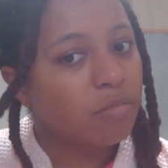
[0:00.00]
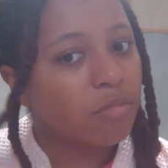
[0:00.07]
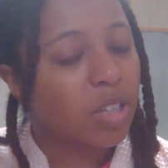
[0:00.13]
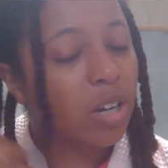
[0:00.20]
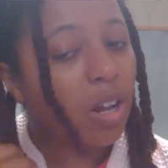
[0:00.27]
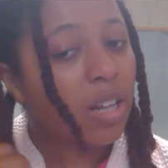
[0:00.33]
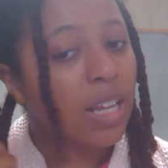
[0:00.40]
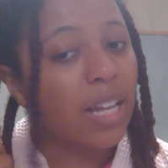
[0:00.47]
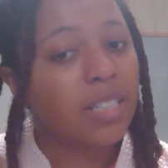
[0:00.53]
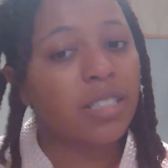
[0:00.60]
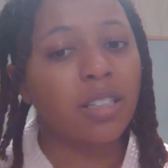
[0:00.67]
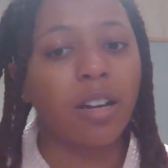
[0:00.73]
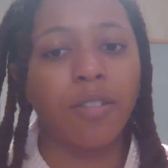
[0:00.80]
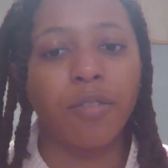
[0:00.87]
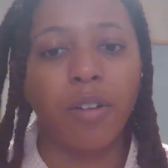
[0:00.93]
did all that
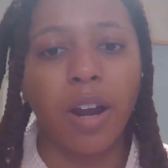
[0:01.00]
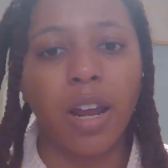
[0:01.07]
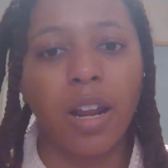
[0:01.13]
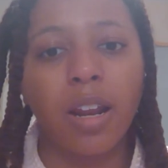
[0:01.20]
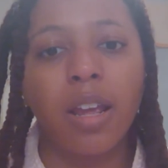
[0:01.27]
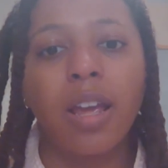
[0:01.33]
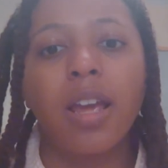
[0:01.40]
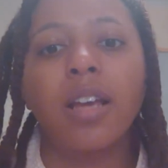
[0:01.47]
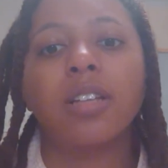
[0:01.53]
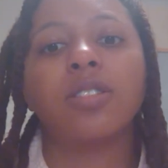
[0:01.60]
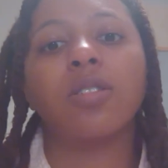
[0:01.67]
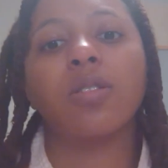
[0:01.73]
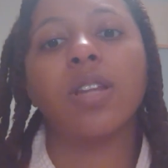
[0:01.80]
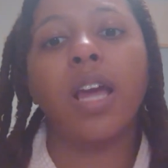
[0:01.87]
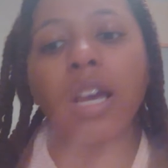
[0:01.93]
stuff, right?
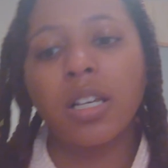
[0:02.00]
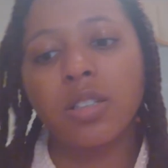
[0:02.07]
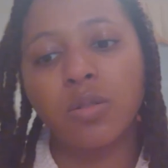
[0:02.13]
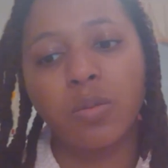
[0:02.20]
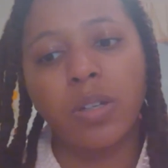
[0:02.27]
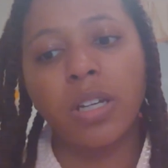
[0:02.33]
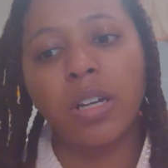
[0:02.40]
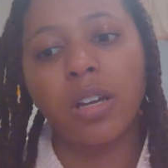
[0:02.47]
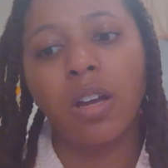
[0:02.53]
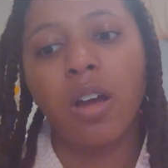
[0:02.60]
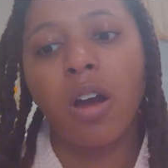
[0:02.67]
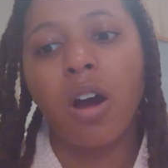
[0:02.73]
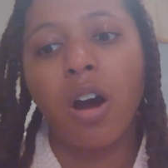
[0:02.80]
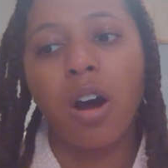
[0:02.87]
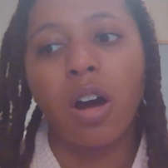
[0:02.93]
So next week
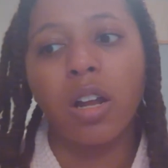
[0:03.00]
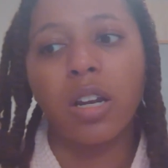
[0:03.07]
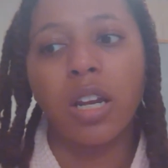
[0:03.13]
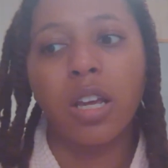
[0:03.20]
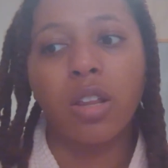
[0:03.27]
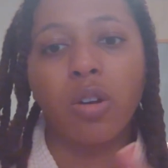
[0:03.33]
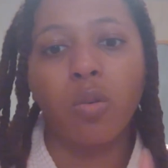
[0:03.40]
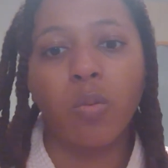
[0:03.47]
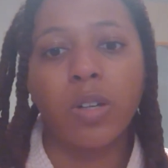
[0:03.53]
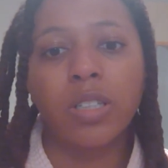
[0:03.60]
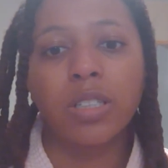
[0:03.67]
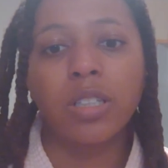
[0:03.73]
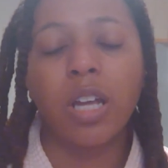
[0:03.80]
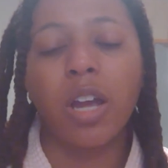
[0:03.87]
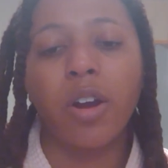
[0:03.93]
on either
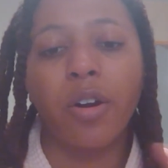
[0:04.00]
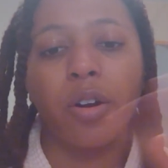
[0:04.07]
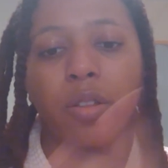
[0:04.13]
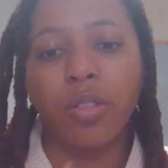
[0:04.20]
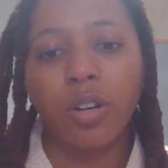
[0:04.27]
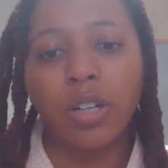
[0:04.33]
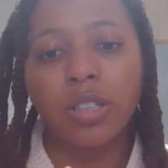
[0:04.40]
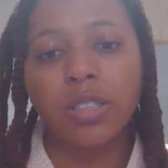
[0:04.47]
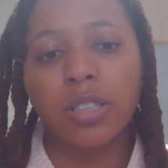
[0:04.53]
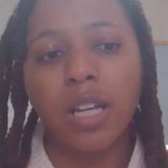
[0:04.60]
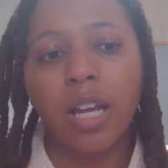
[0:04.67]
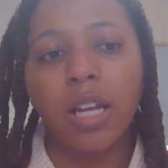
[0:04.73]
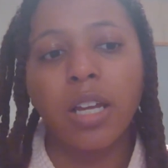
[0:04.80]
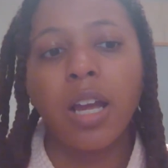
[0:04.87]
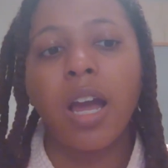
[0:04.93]
Wednesday or
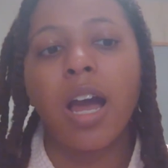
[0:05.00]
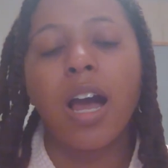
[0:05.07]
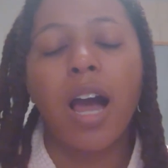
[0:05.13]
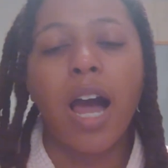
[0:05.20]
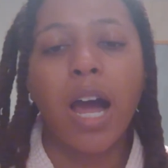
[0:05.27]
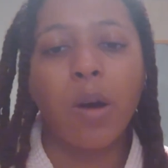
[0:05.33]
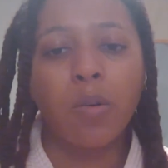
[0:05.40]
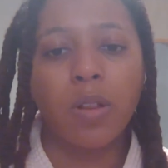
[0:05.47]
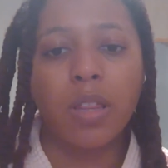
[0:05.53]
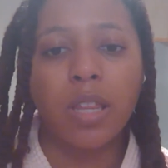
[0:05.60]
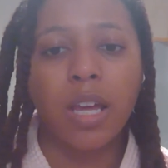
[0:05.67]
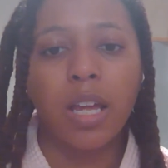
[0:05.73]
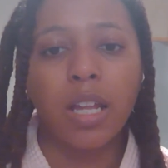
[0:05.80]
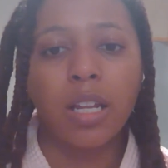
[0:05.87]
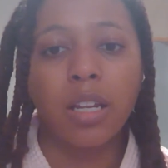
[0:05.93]
Thursday, I will
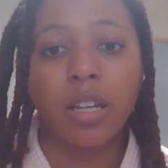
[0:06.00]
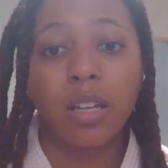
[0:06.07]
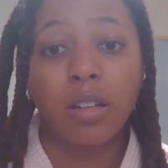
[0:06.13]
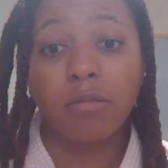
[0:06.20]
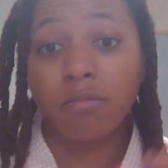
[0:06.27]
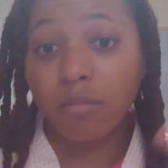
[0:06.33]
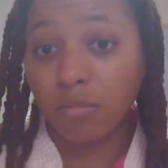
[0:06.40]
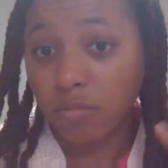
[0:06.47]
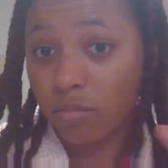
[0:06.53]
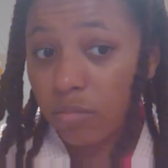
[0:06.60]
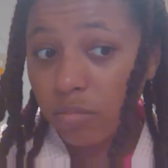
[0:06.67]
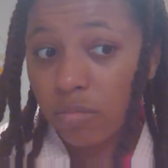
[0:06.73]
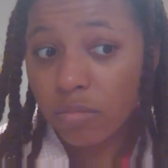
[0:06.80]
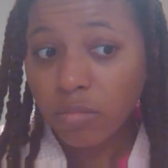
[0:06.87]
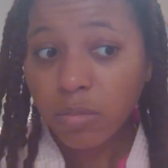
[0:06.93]
then
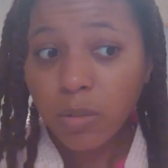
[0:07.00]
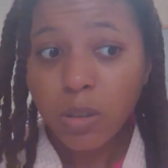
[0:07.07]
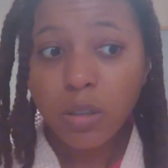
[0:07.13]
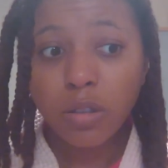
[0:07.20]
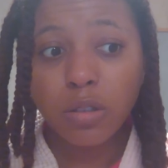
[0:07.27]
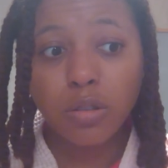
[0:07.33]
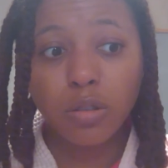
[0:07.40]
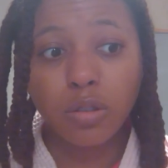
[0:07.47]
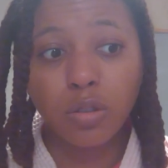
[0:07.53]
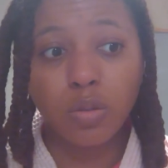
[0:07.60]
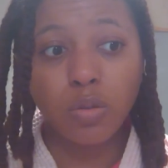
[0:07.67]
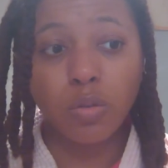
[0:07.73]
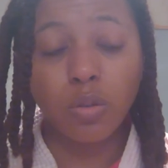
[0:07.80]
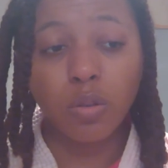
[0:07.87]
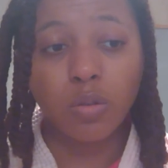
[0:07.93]

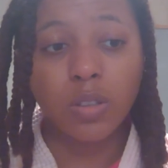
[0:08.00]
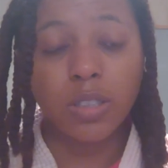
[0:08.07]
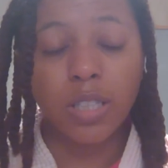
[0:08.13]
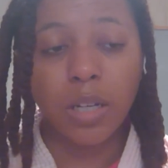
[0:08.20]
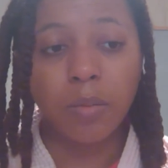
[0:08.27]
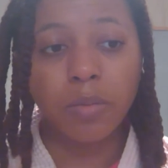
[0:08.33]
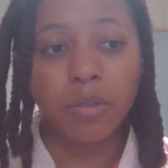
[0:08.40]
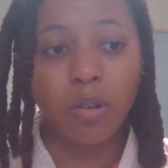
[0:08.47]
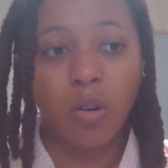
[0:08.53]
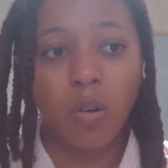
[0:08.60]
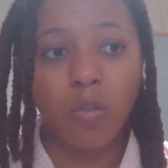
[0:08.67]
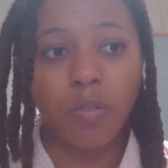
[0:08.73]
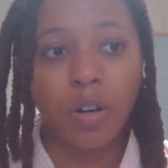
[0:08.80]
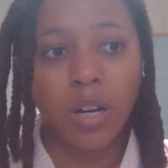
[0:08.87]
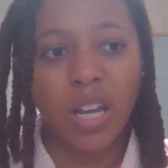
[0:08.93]
do those steps
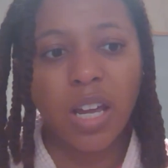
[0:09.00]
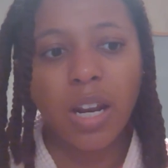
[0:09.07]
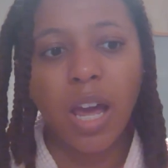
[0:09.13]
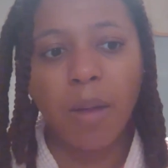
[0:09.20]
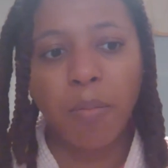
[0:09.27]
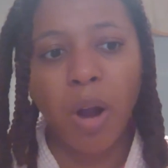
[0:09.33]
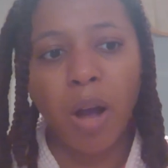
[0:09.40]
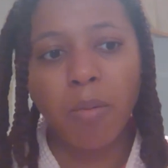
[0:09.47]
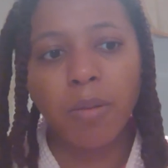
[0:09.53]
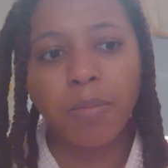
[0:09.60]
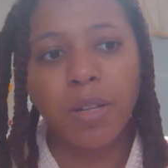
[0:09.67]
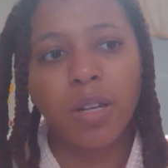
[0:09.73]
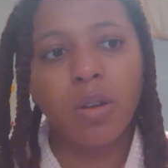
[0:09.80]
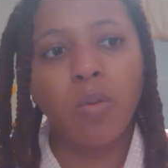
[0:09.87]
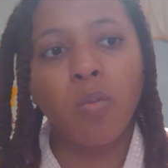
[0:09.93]
over again. I
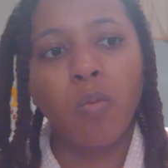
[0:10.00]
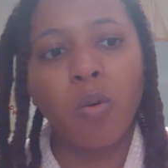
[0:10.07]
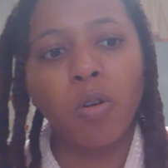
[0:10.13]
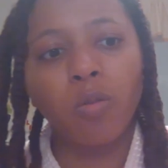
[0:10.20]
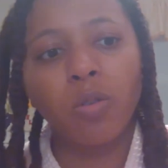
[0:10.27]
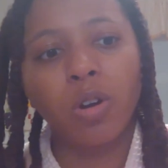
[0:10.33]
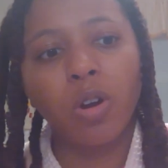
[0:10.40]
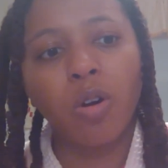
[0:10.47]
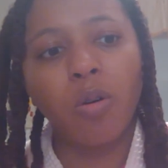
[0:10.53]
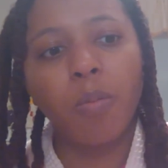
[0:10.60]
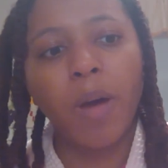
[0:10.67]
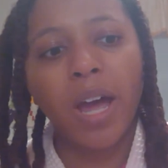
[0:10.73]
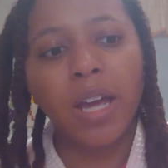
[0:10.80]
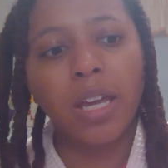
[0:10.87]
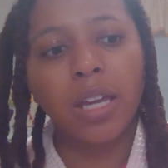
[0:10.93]
probably won't go
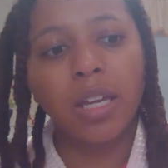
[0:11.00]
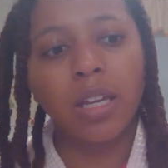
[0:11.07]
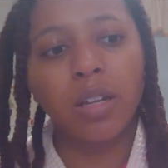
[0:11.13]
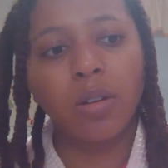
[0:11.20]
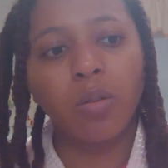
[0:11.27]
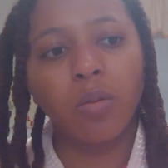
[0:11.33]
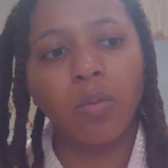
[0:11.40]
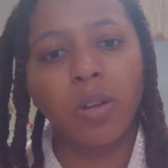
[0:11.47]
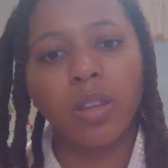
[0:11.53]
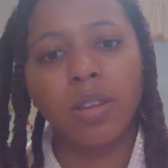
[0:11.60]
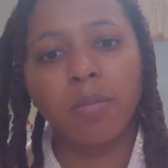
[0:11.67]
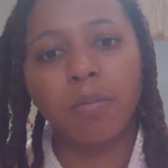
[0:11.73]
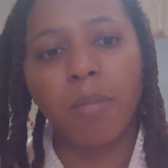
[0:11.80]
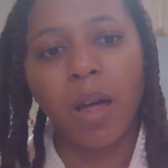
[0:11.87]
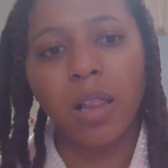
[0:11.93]
back in with the
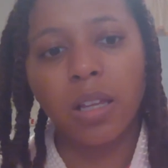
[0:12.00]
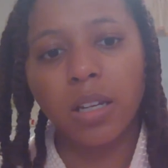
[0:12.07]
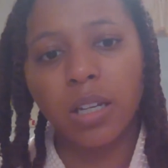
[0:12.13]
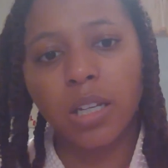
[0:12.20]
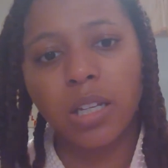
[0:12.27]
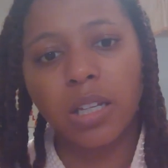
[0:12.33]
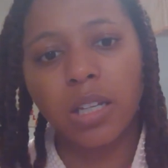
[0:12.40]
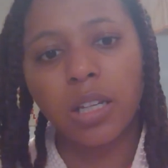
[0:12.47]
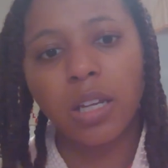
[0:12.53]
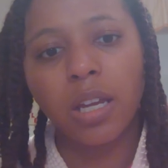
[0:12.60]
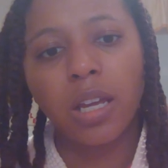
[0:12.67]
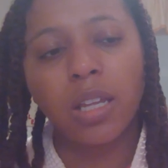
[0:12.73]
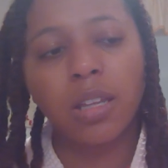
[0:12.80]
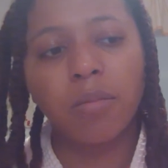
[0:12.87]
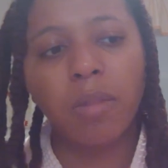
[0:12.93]
melanin.
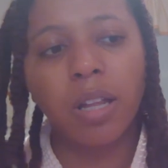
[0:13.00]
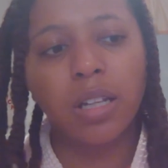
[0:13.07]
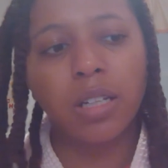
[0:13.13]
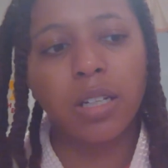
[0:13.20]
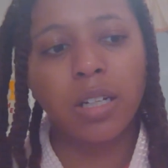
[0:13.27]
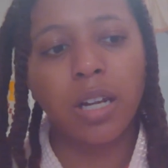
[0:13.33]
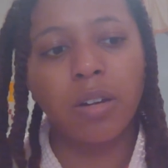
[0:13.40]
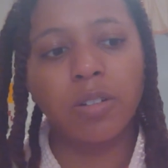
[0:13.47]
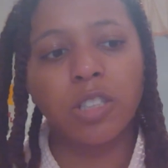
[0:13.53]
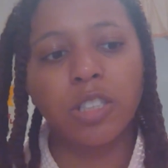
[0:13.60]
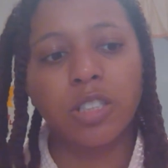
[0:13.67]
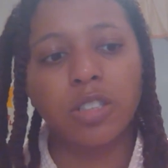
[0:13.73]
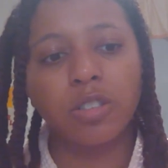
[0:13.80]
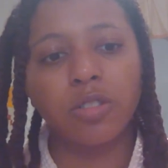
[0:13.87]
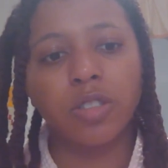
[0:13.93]
The melanin I was
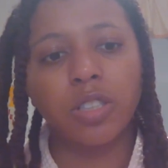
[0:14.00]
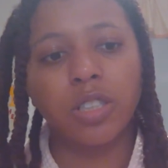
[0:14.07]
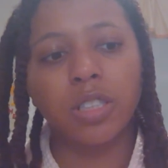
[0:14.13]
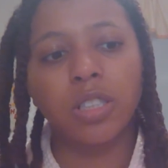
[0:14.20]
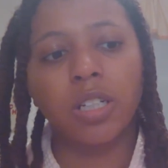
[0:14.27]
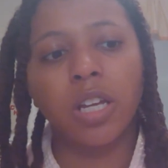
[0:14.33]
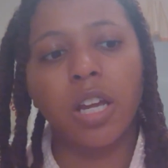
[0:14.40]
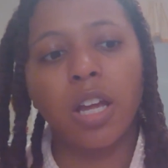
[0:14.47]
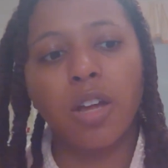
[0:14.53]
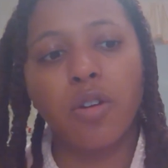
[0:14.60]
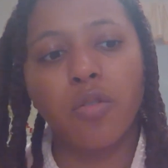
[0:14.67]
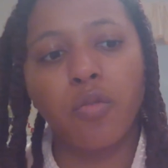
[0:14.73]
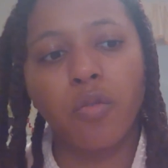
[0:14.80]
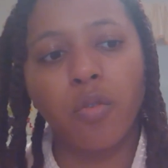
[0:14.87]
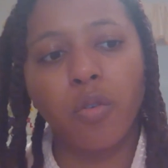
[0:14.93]
just using today
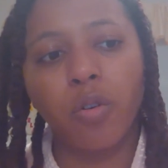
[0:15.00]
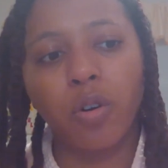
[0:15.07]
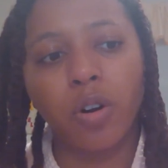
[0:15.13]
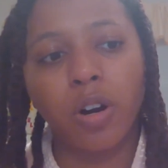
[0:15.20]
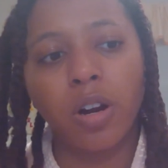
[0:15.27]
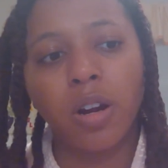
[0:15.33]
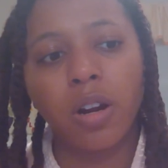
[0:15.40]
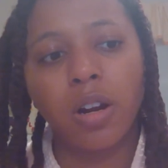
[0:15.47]
for,